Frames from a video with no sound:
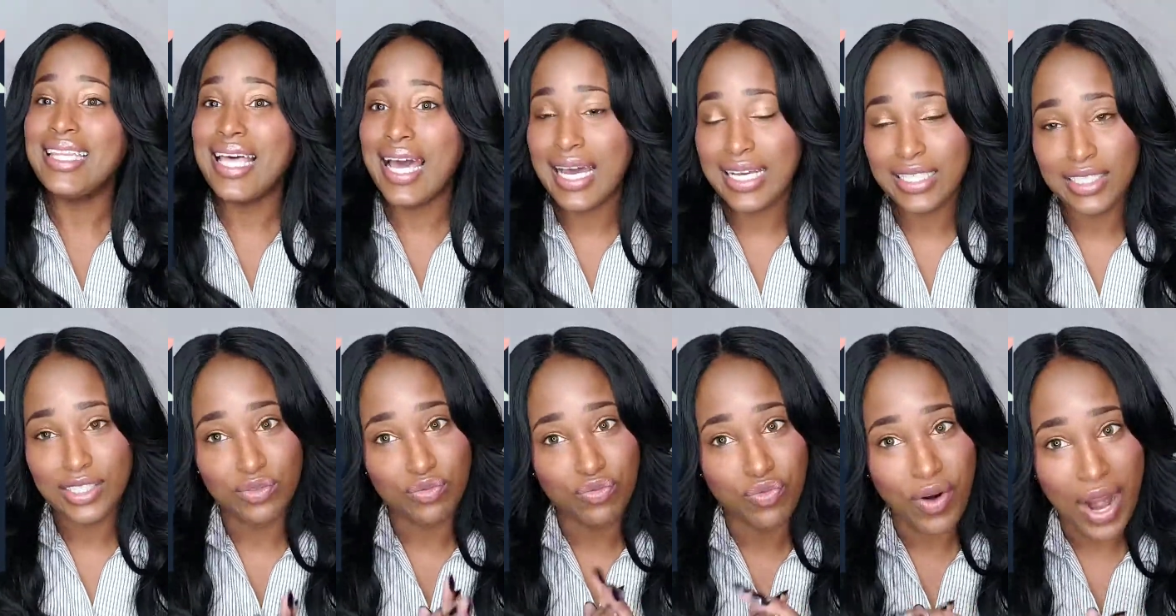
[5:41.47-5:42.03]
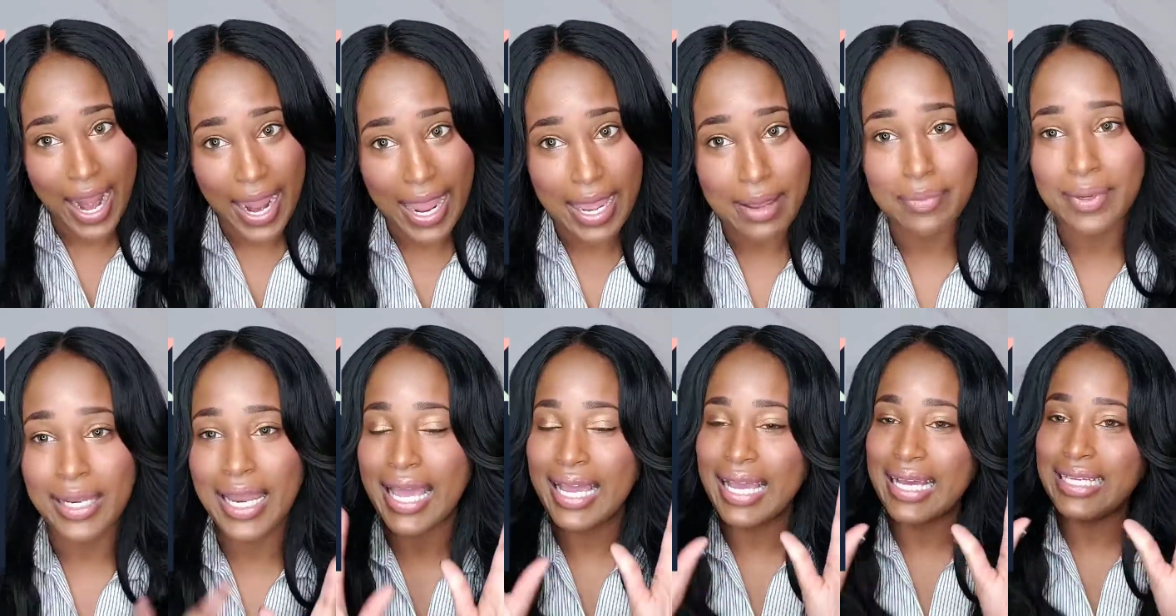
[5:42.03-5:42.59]
That's
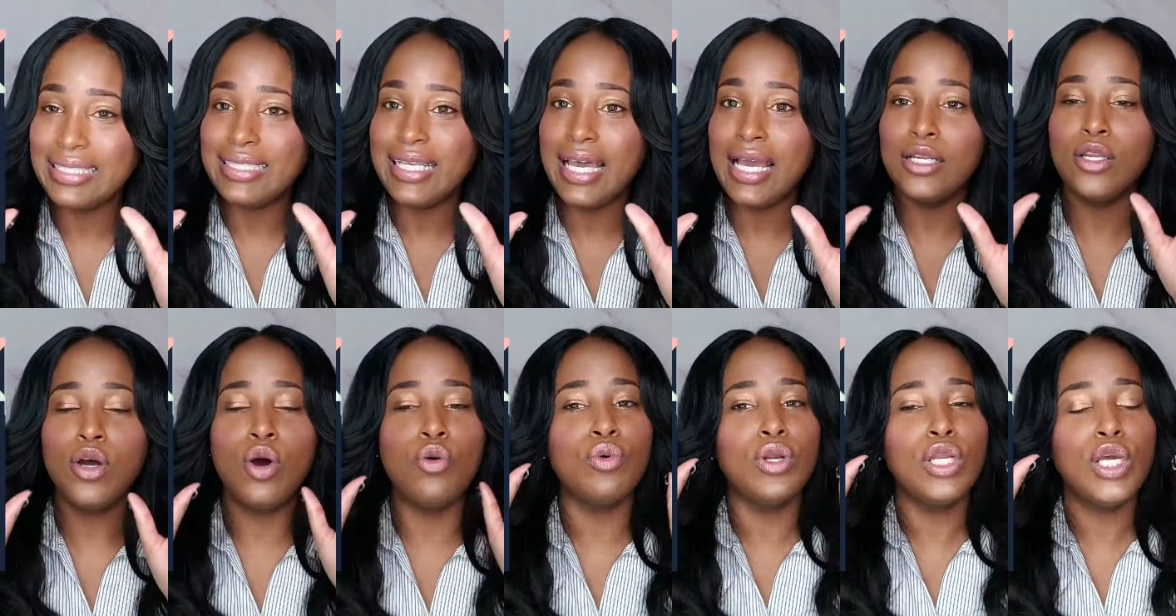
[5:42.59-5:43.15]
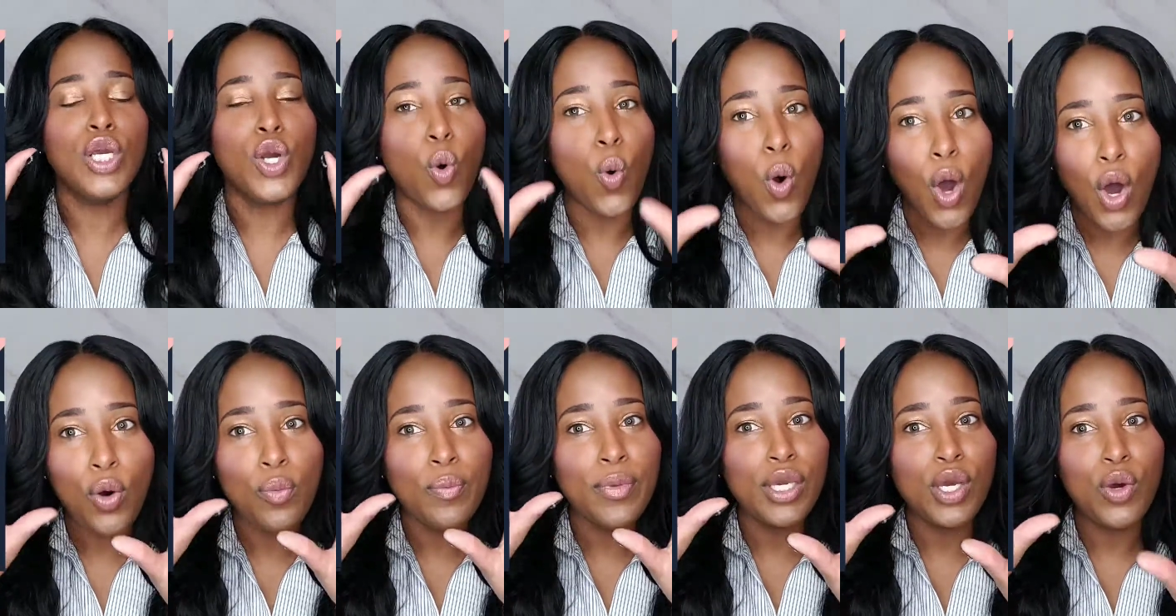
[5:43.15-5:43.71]
right. But like I said, don't really
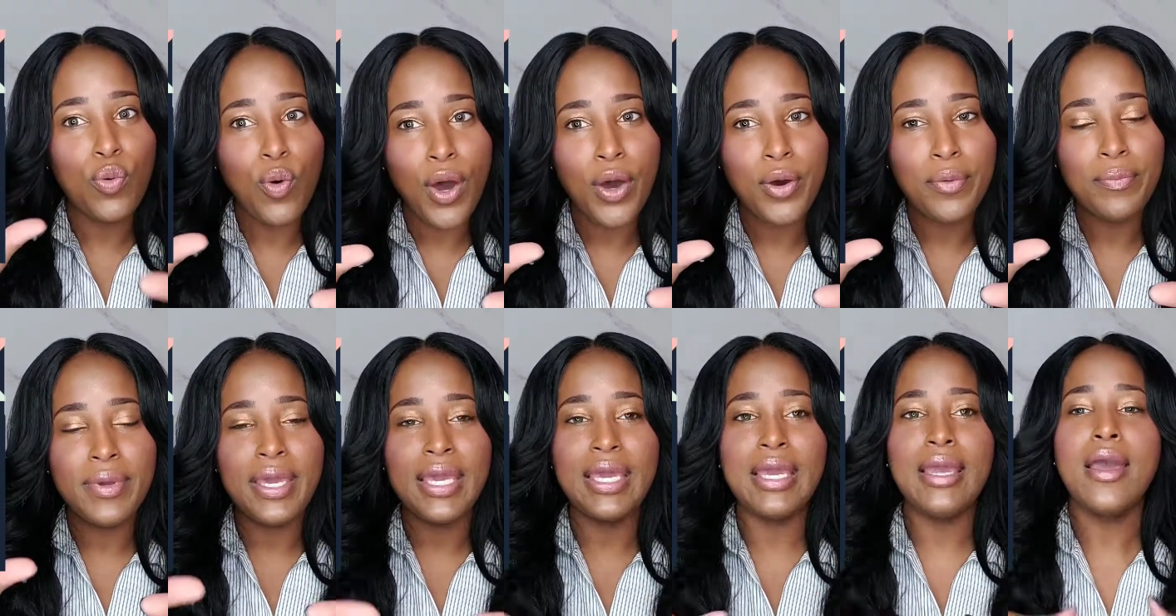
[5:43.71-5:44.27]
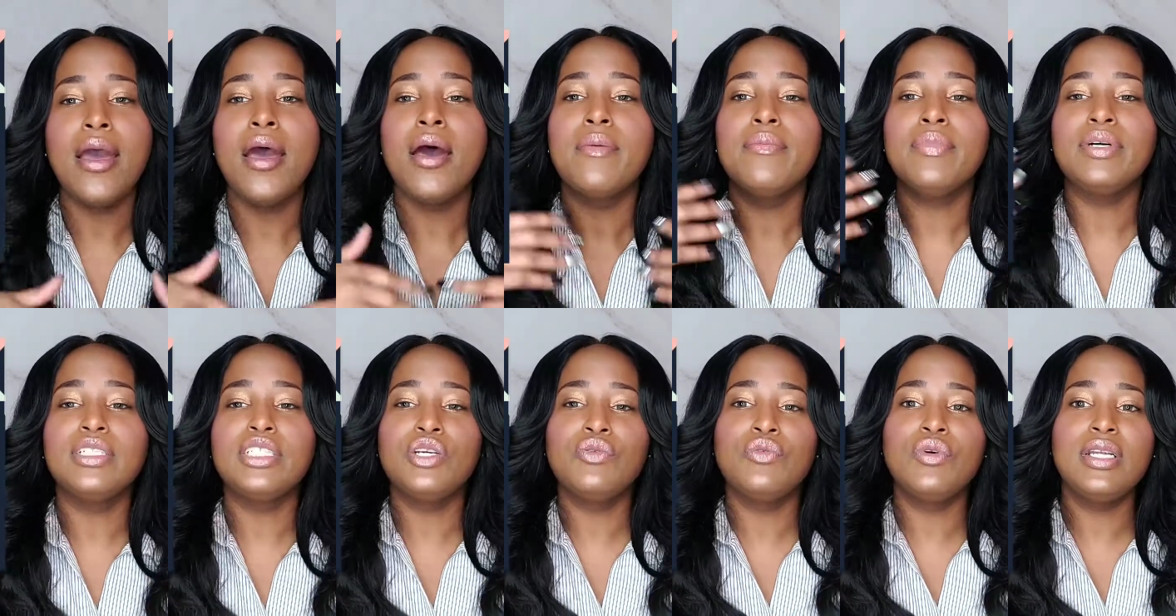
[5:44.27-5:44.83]
quote me, quote me,
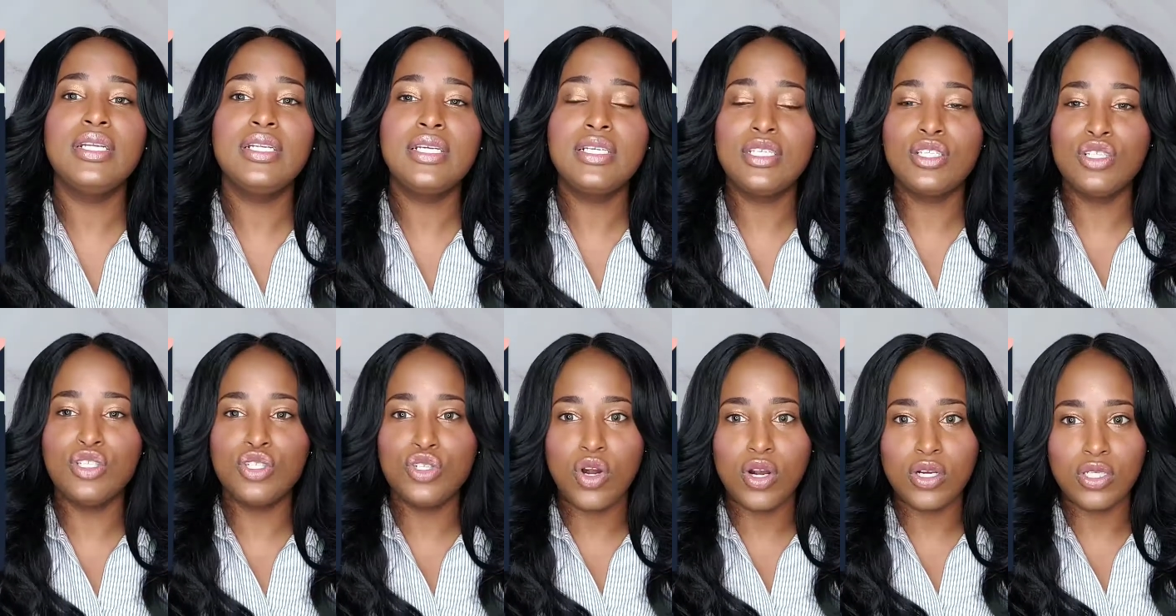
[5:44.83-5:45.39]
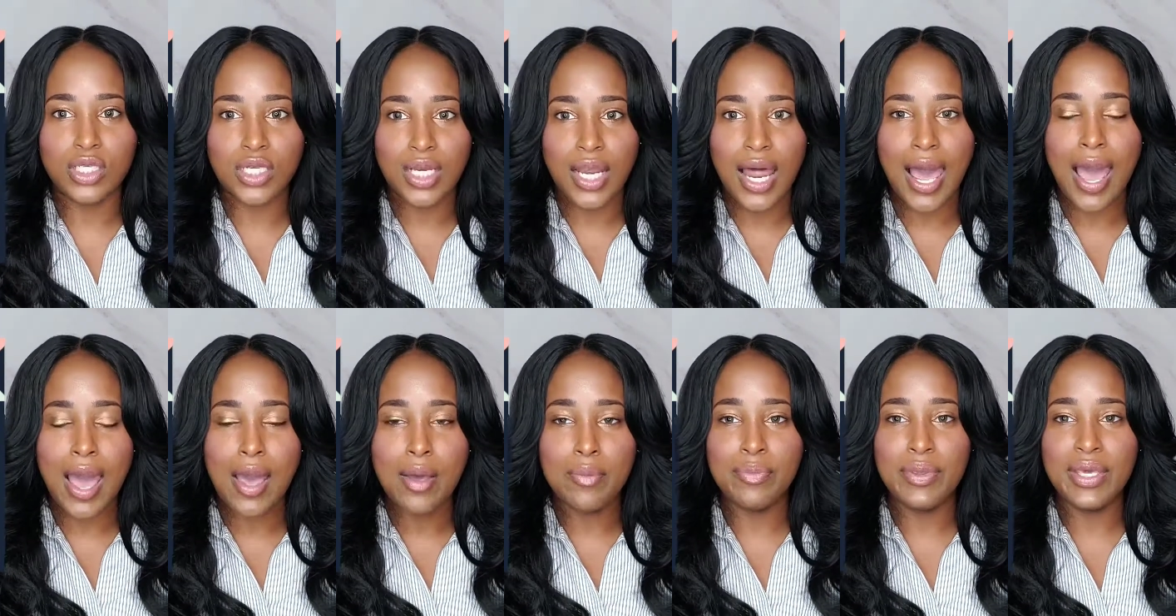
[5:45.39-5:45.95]
but she really doesn't charge a
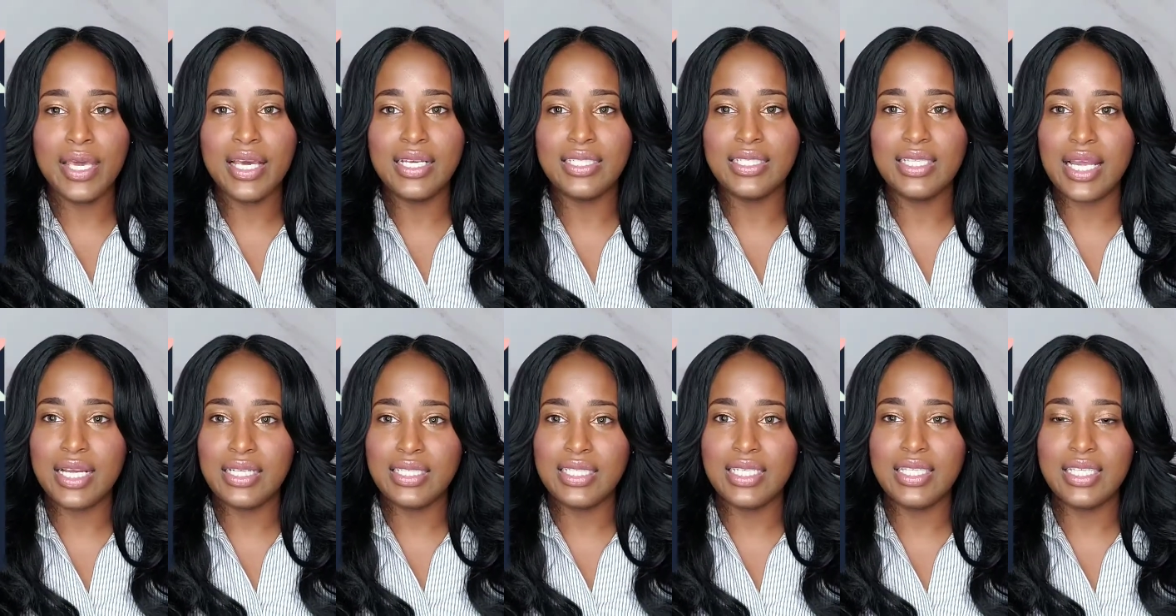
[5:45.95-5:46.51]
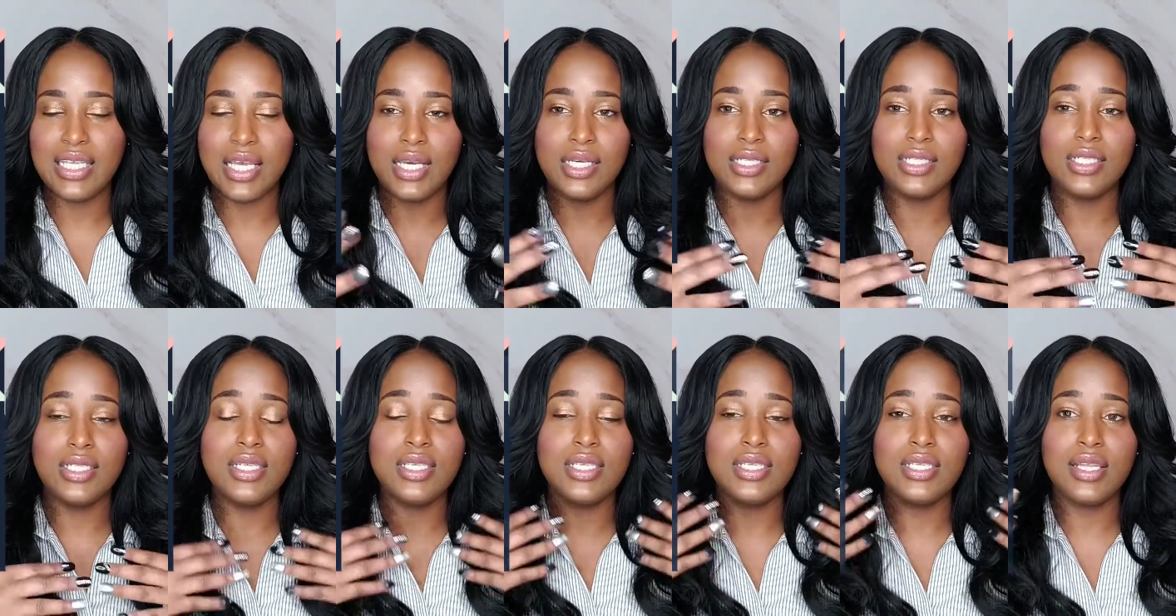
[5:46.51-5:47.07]
lot because like she
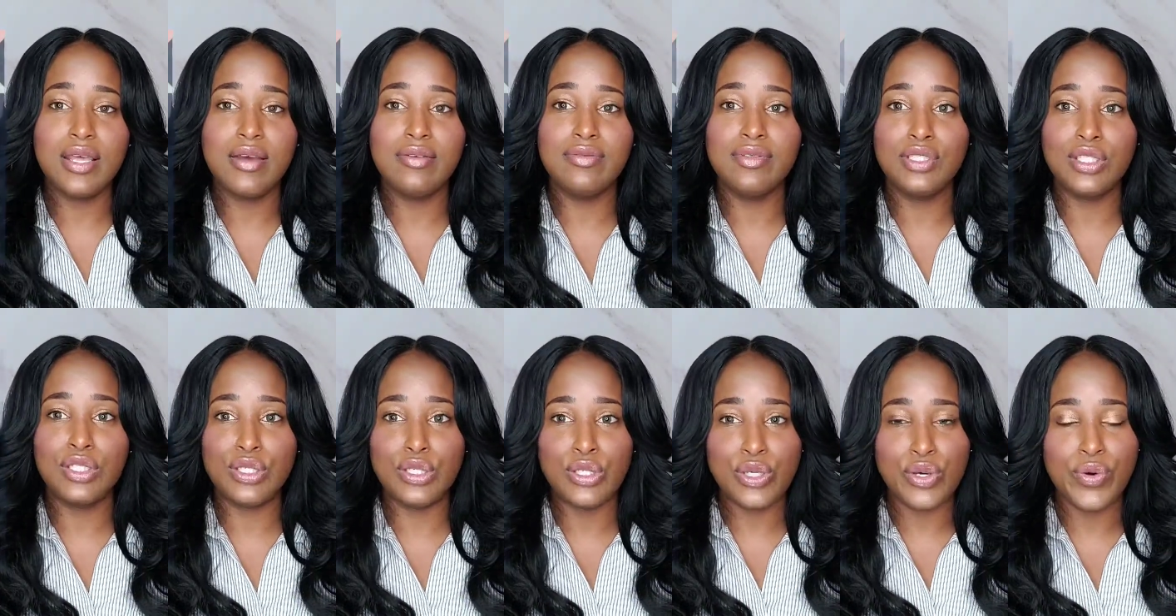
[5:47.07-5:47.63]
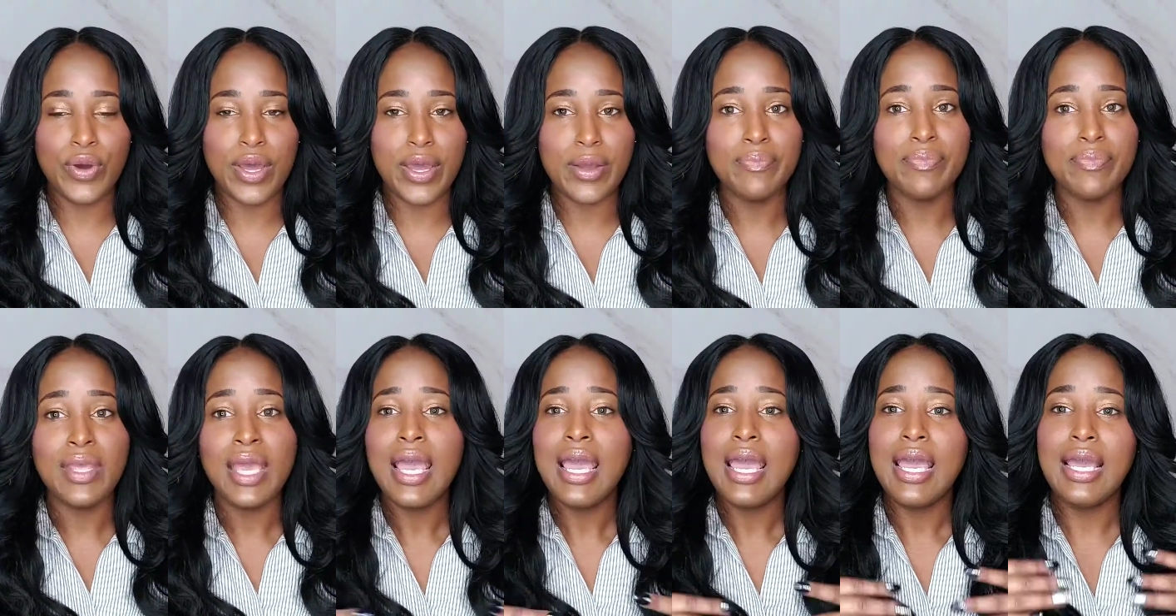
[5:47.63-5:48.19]
said, she just loves to do
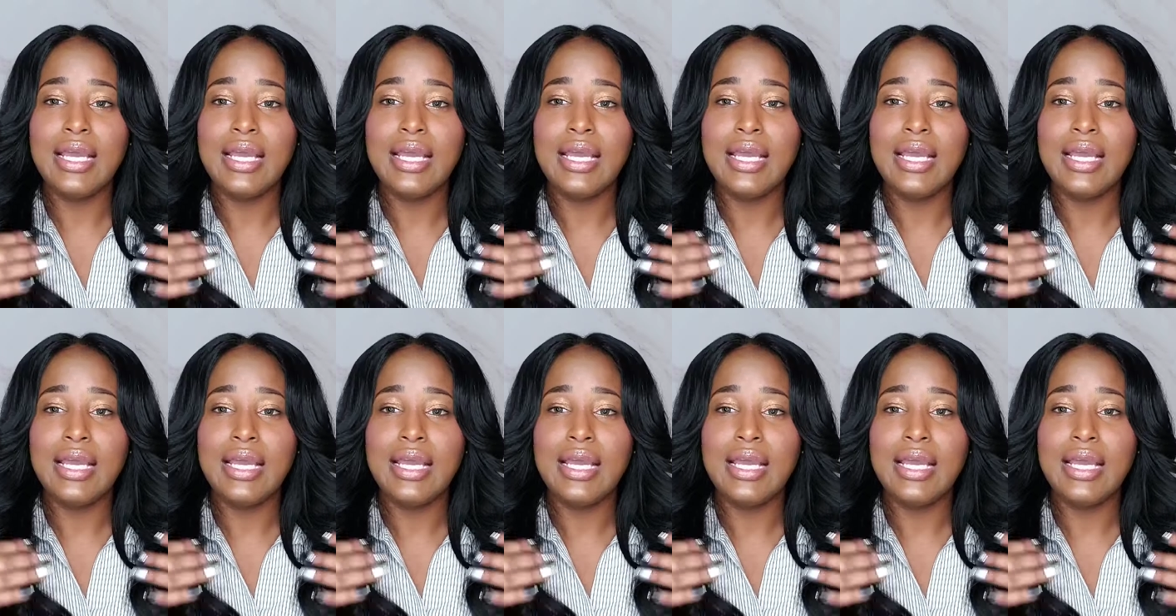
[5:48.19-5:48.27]
it